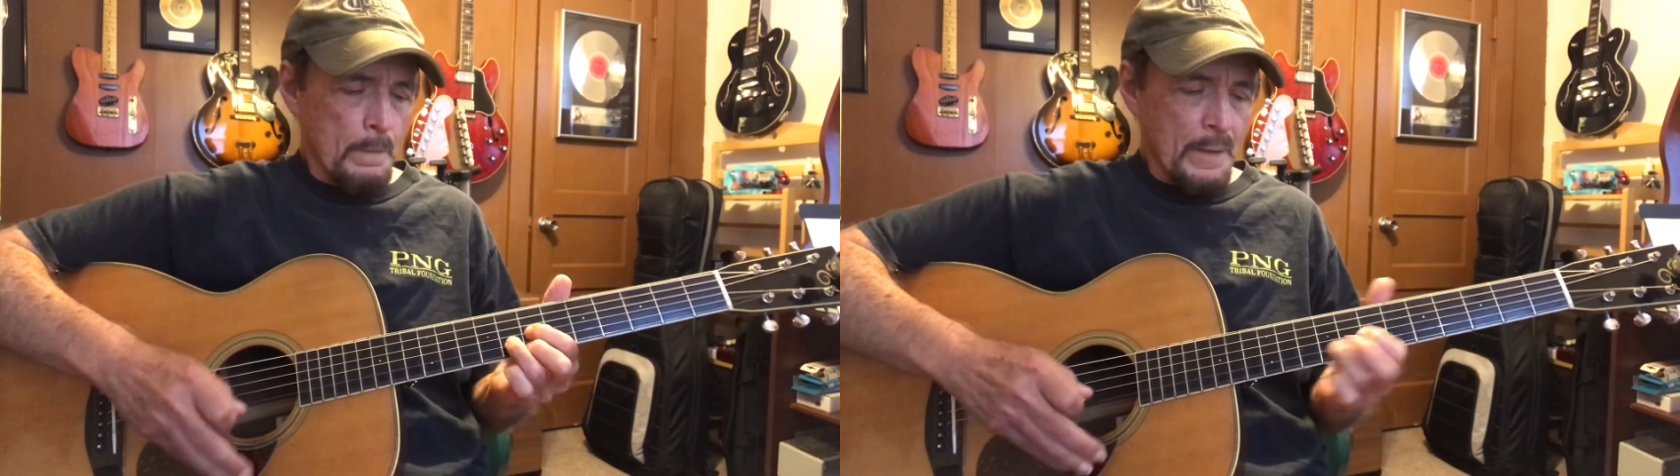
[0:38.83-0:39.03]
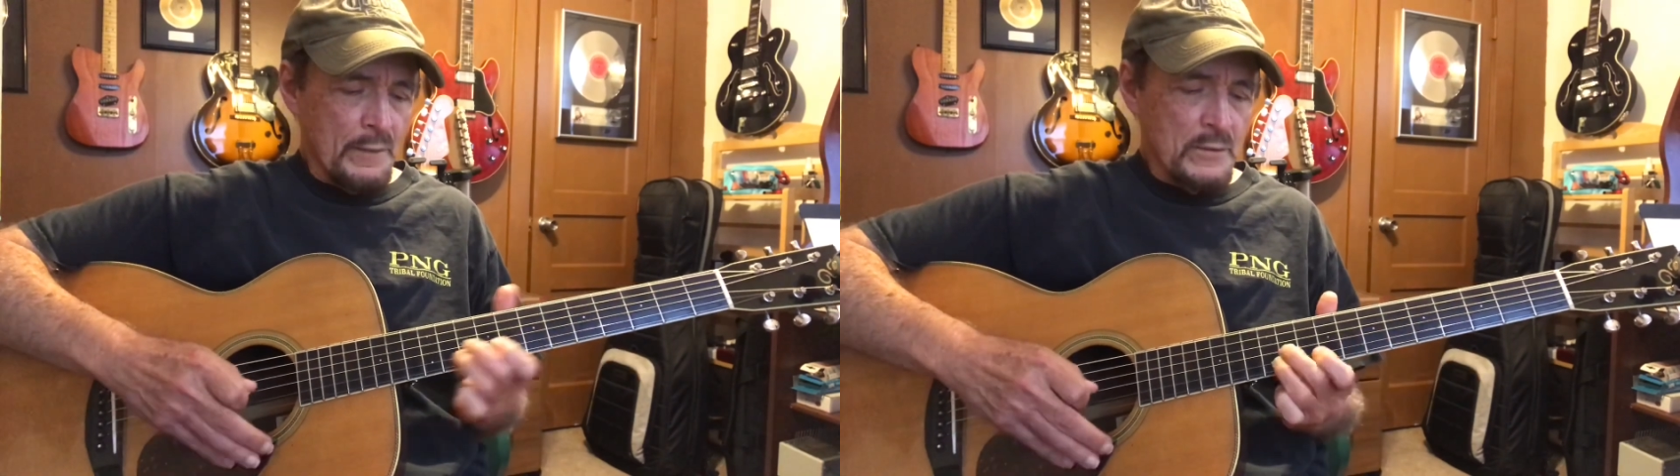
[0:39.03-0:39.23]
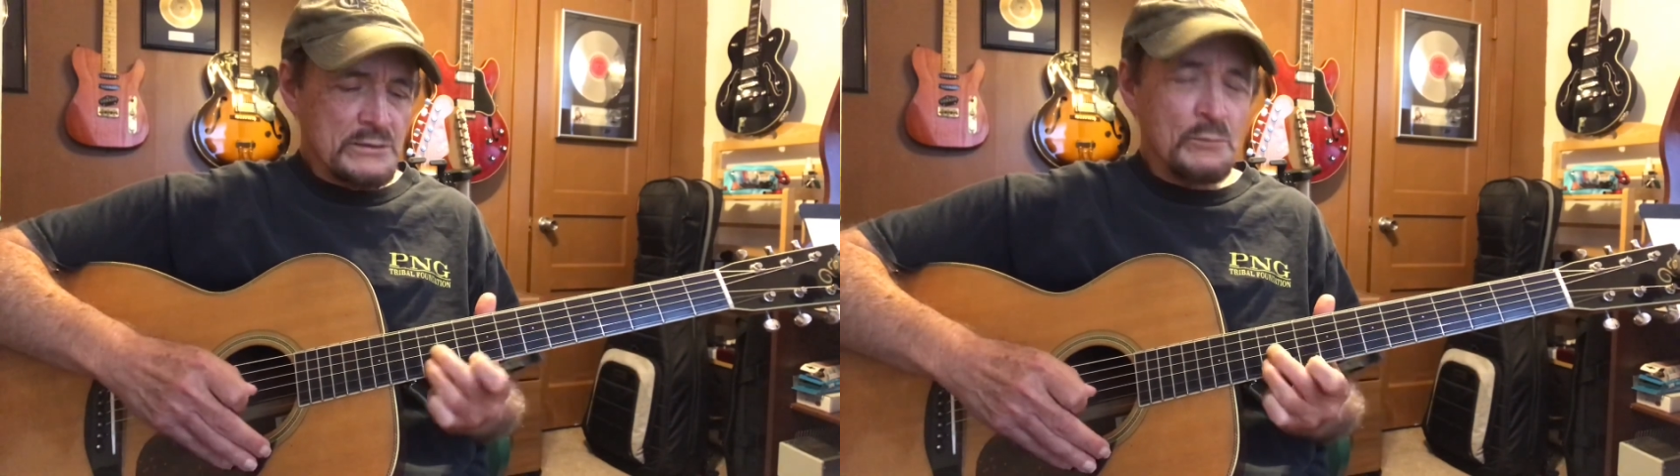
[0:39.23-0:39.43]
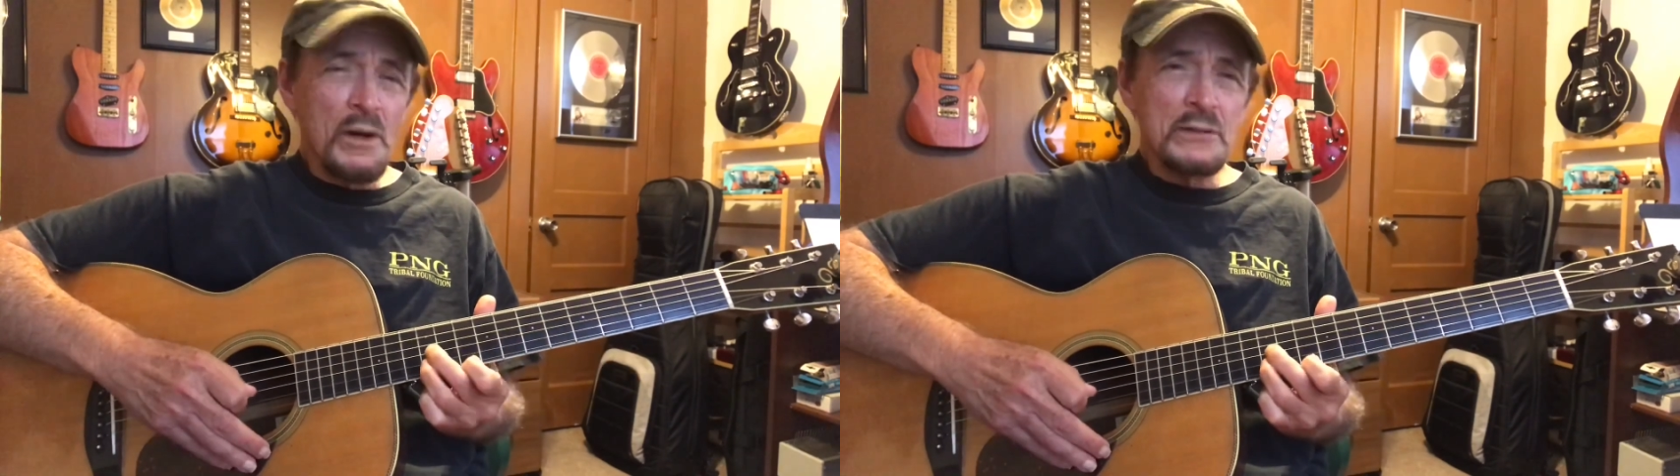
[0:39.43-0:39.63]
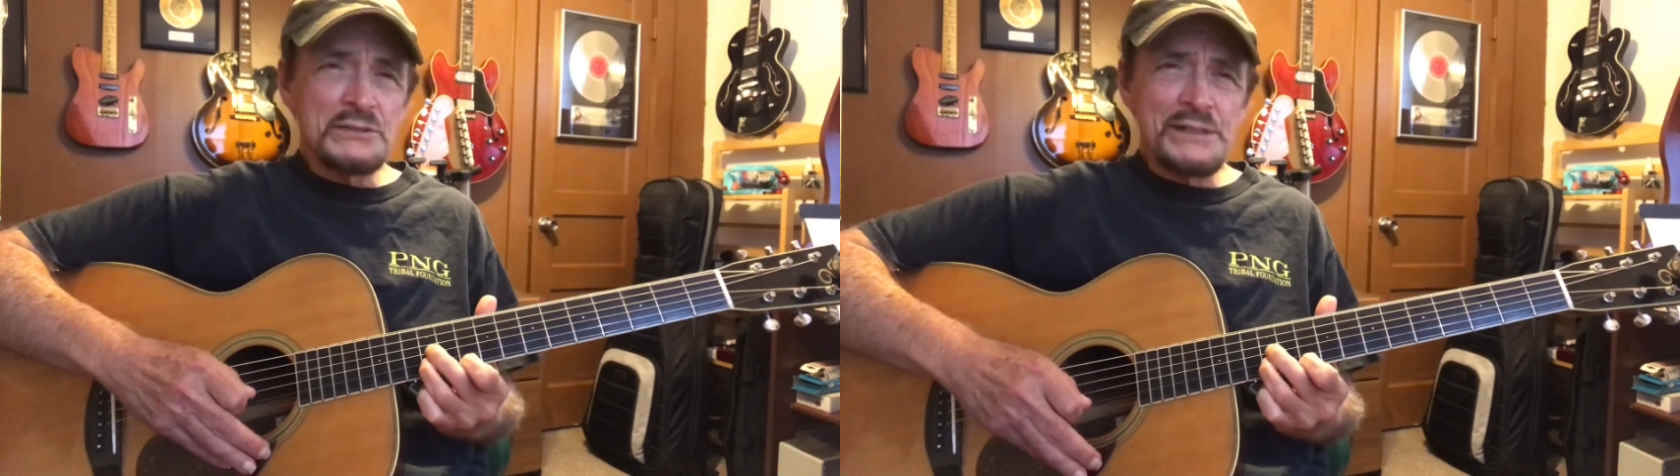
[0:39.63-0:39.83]
those are
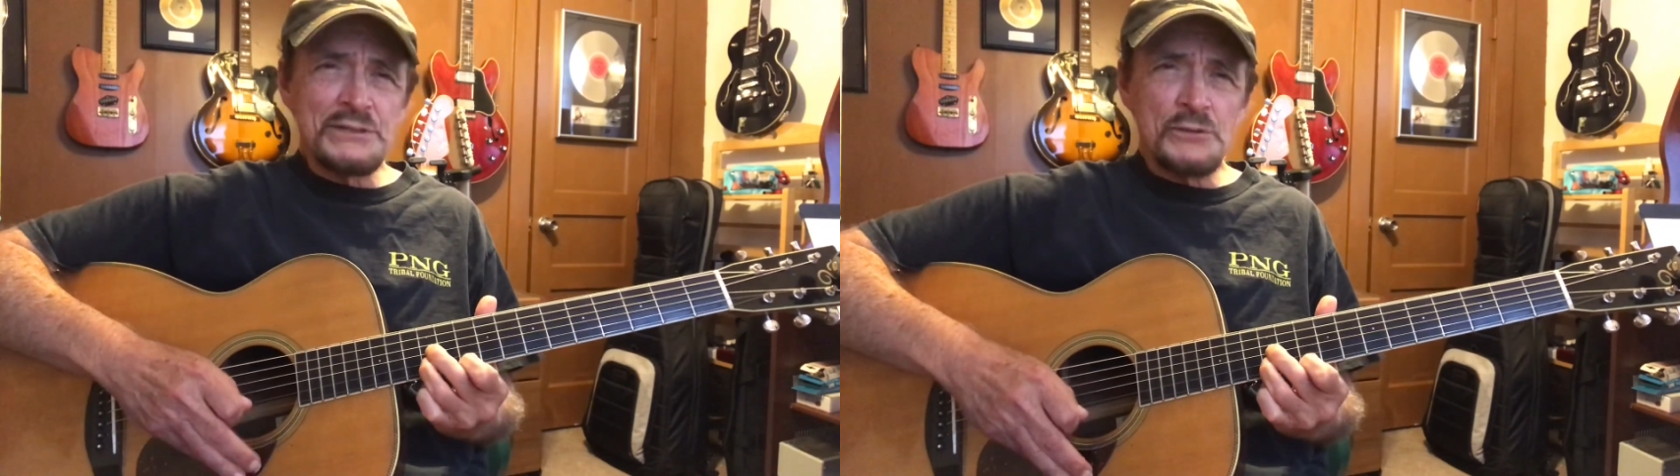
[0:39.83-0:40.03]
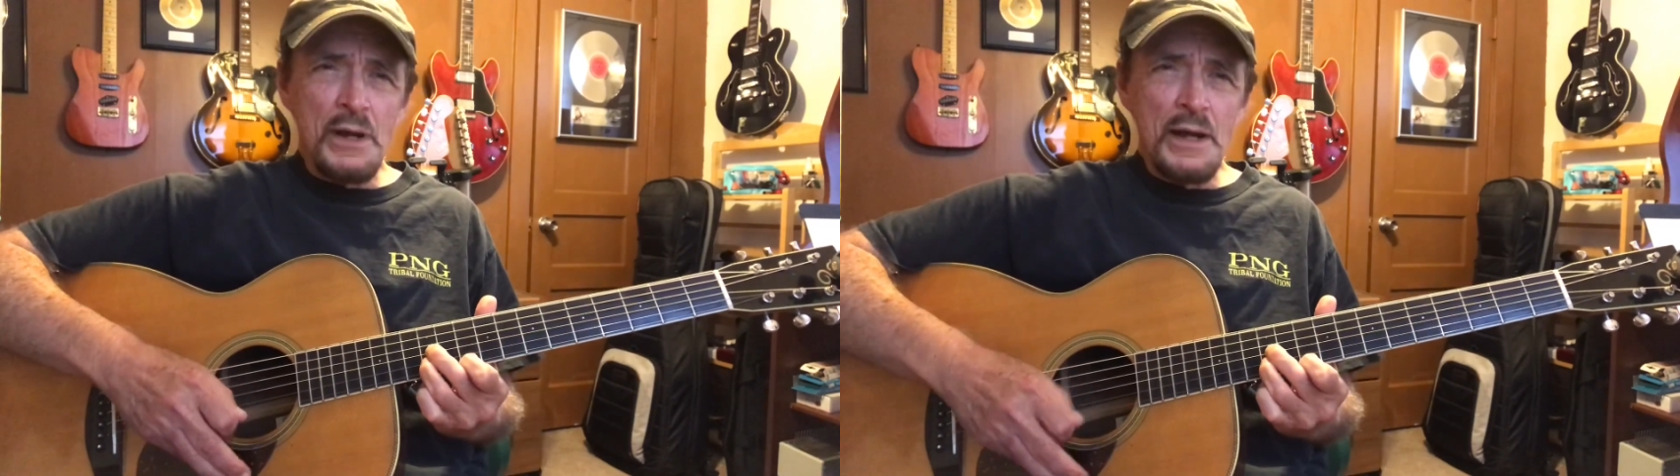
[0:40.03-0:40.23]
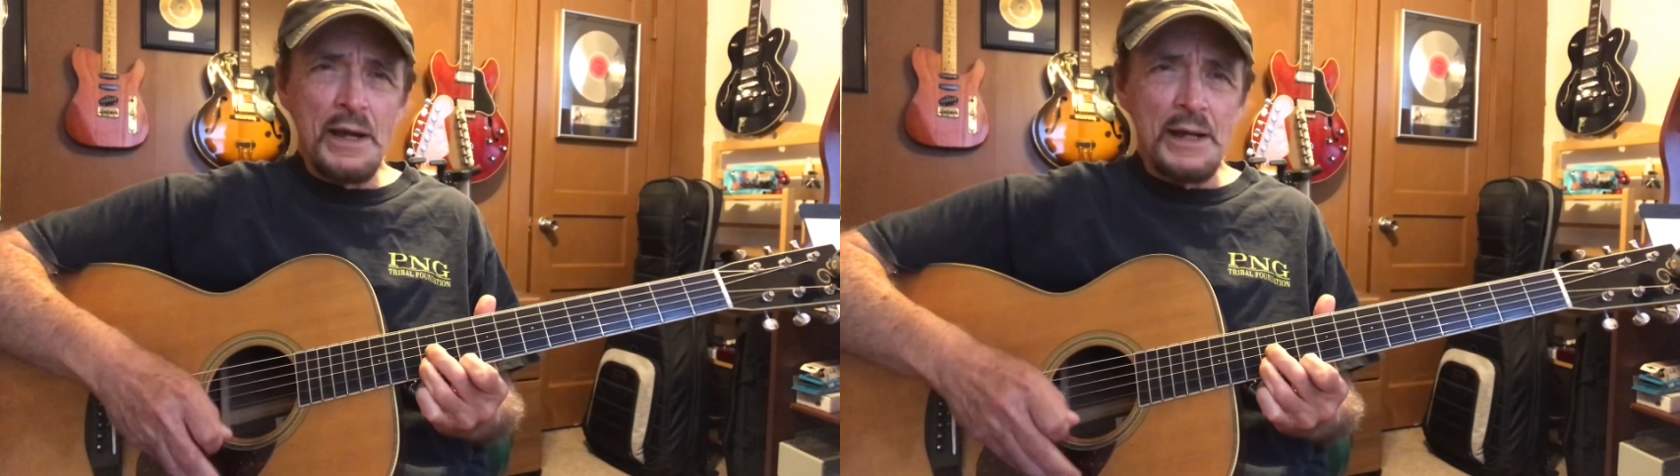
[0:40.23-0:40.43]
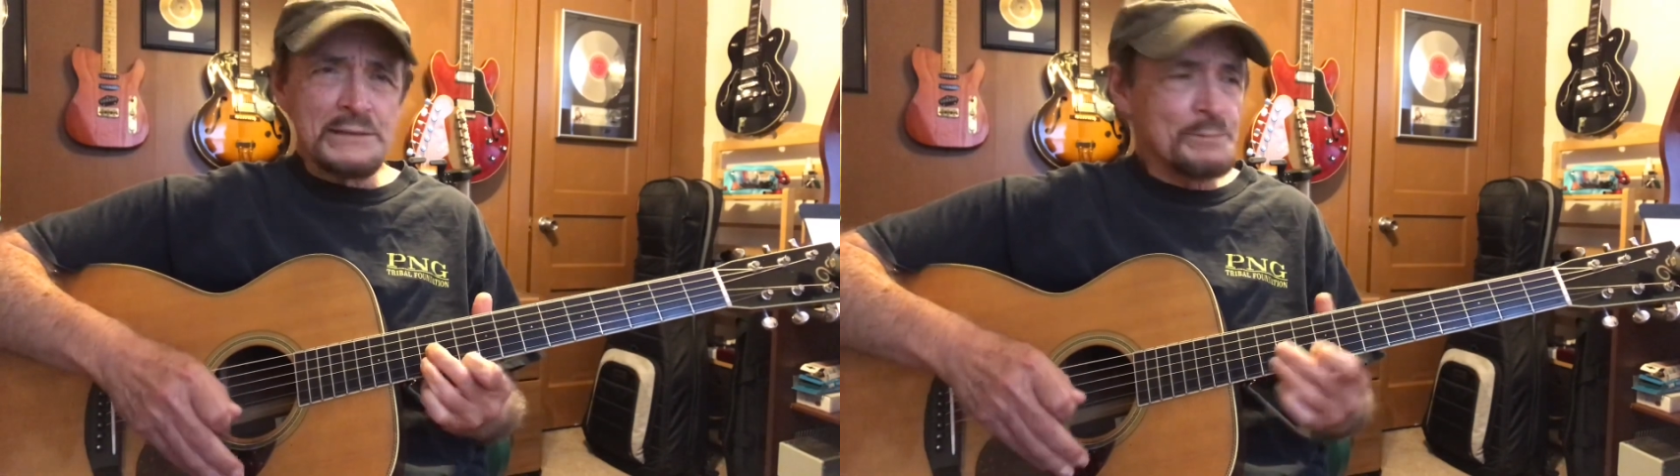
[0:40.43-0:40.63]
all G triads,